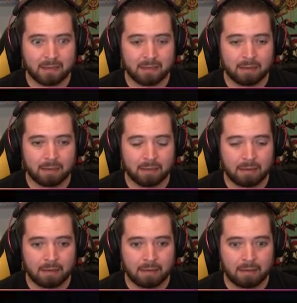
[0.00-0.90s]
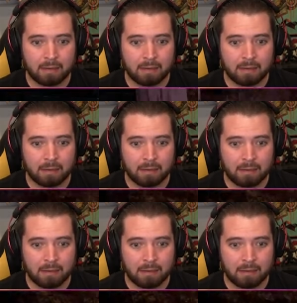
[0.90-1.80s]

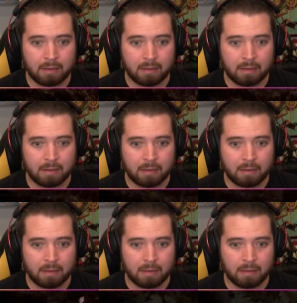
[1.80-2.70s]
(silence)